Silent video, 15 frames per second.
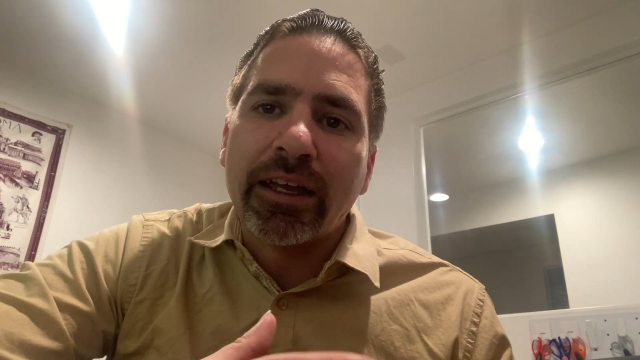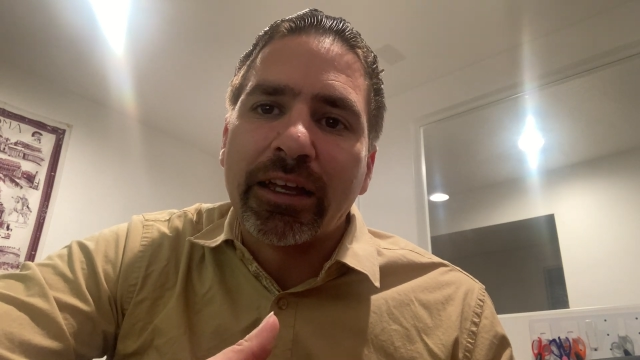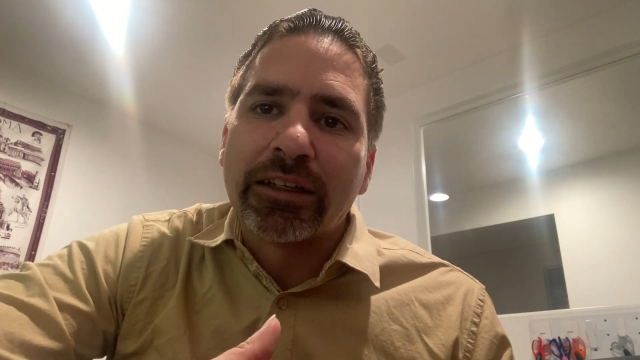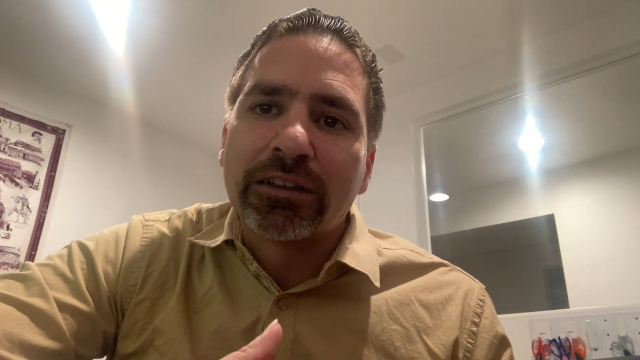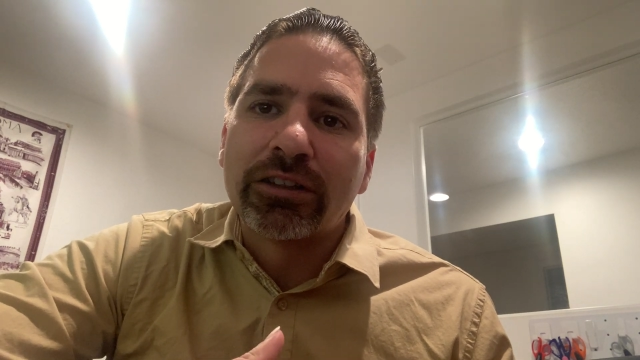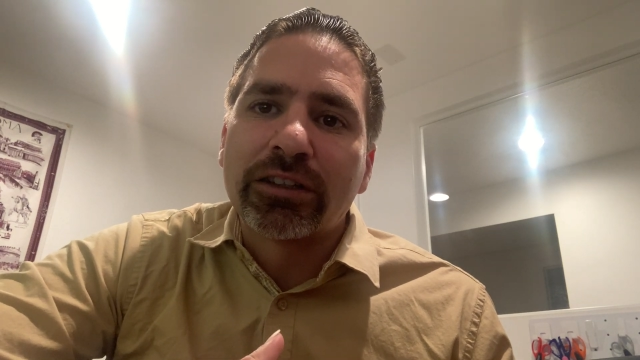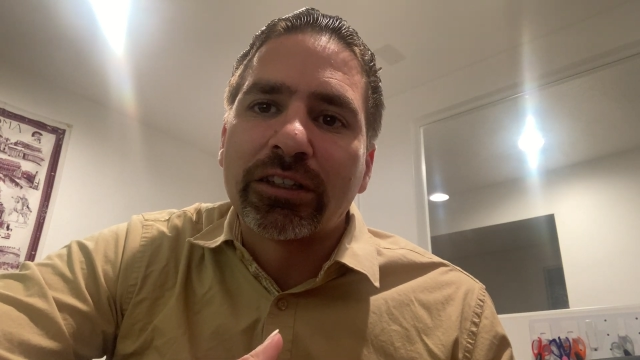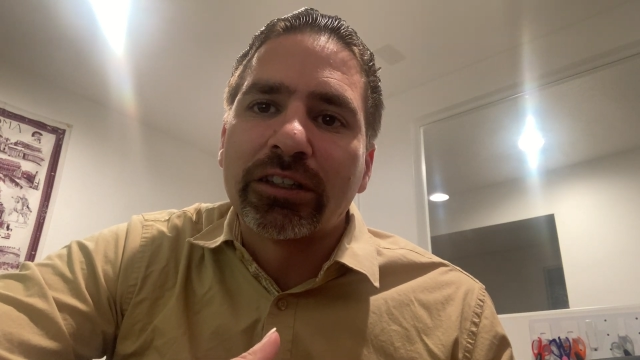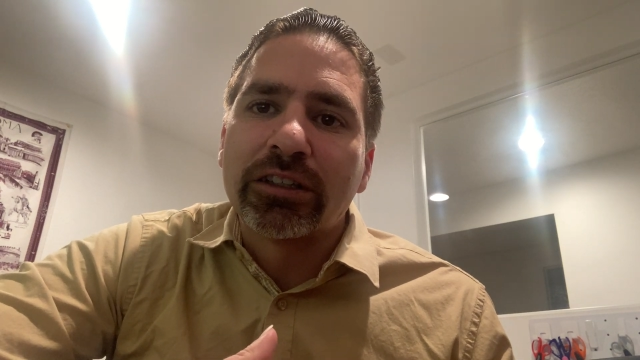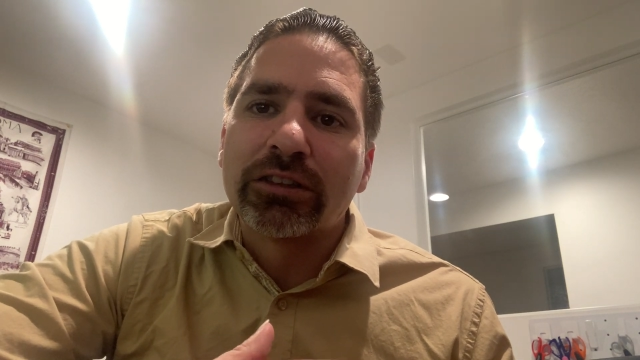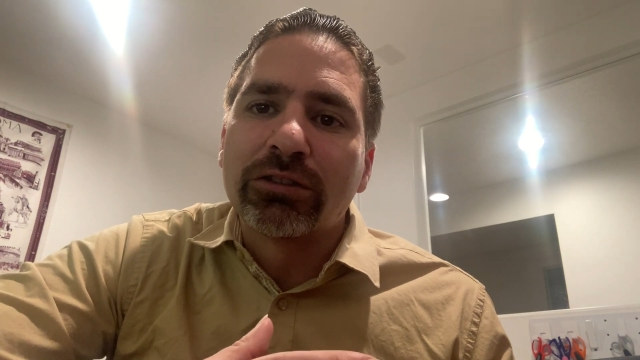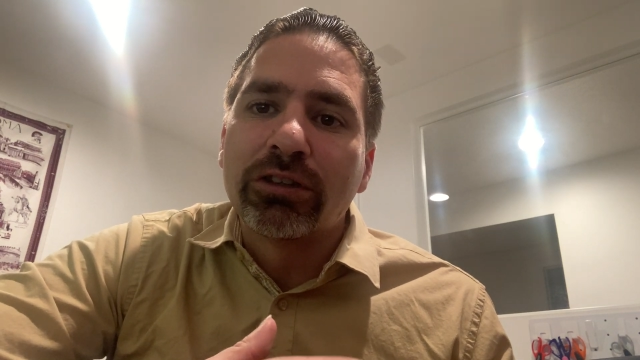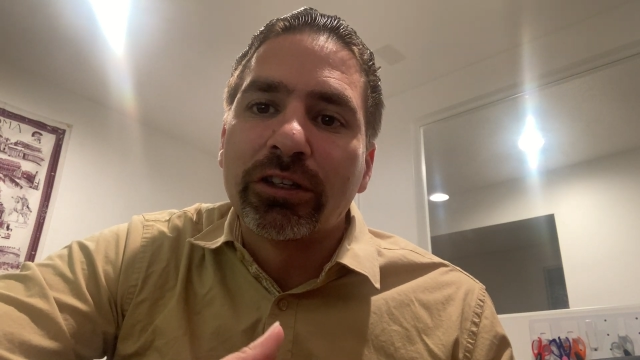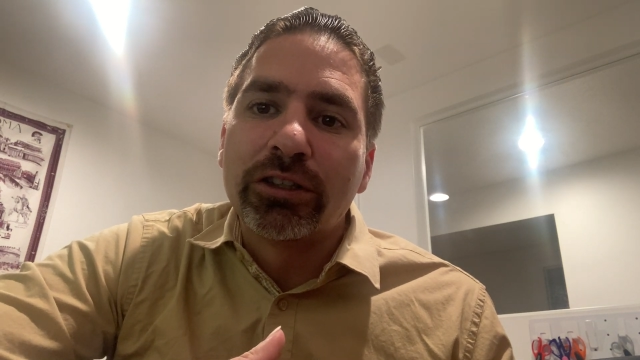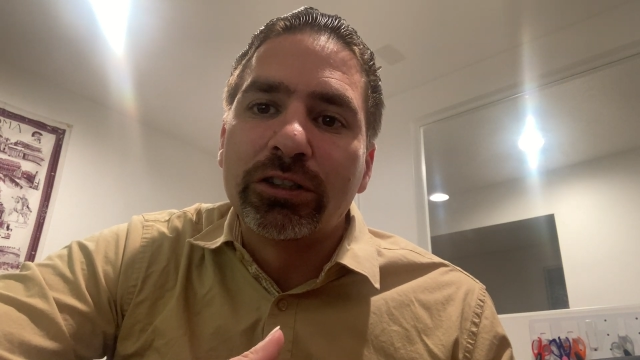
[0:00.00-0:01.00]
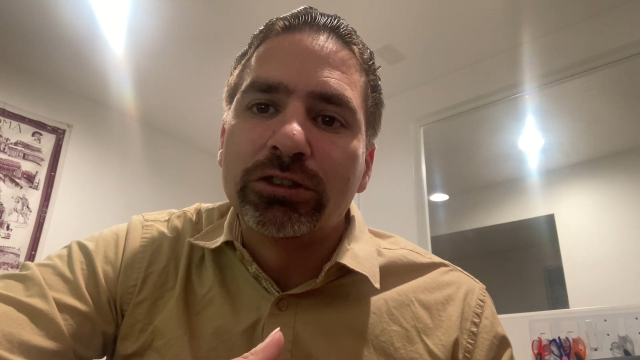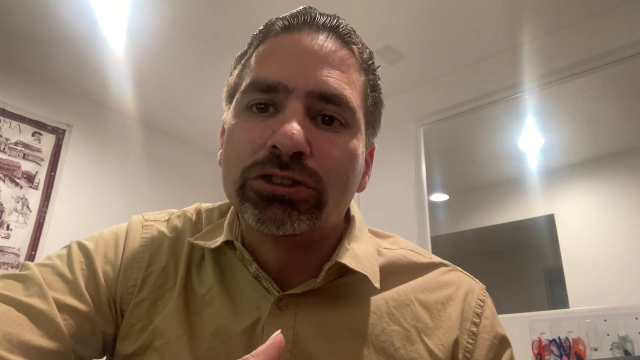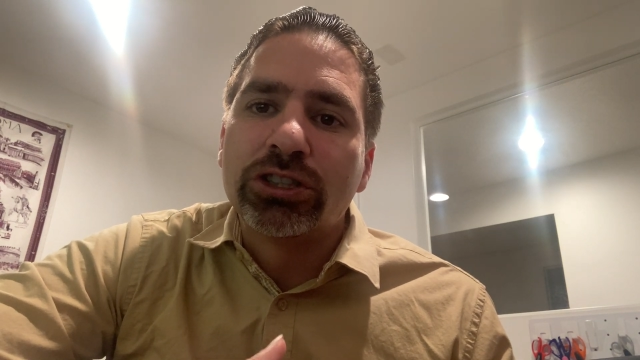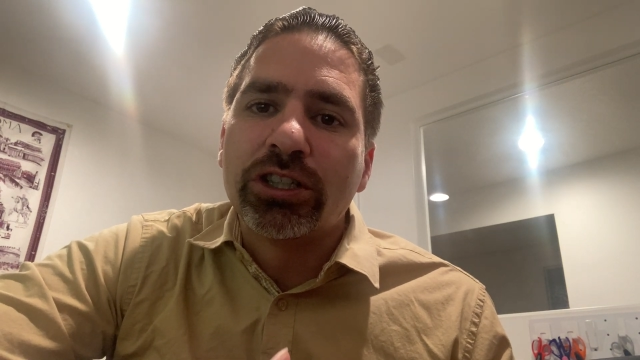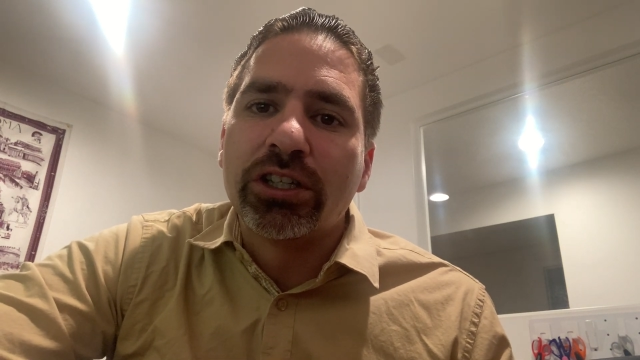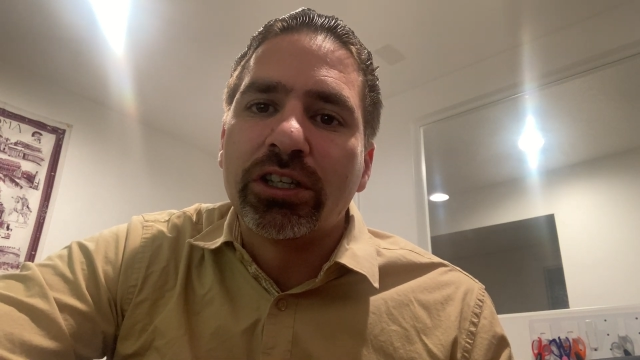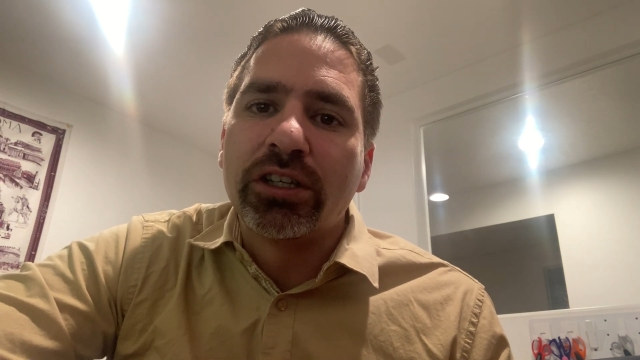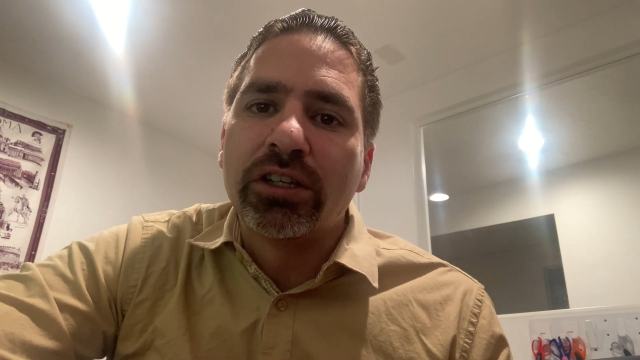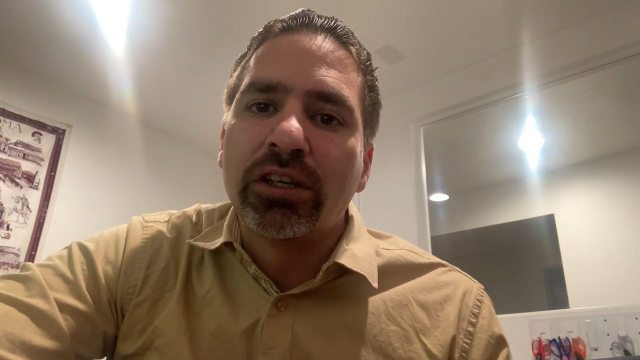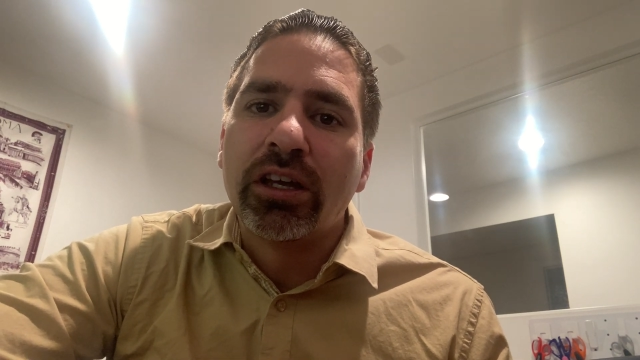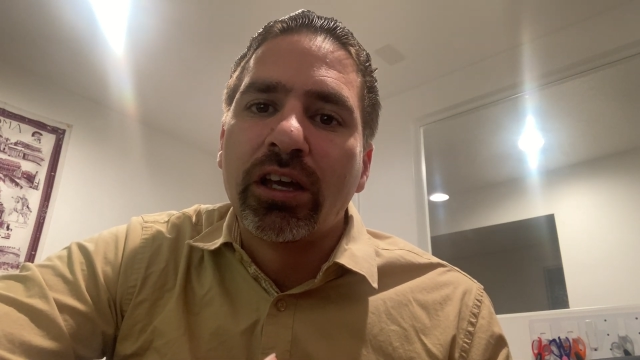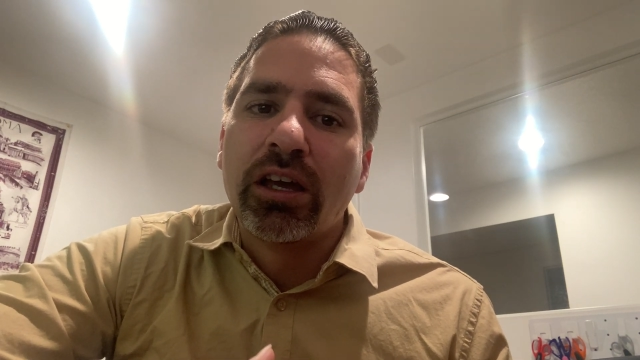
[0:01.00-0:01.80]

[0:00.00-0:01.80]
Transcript: Anglican liturgy,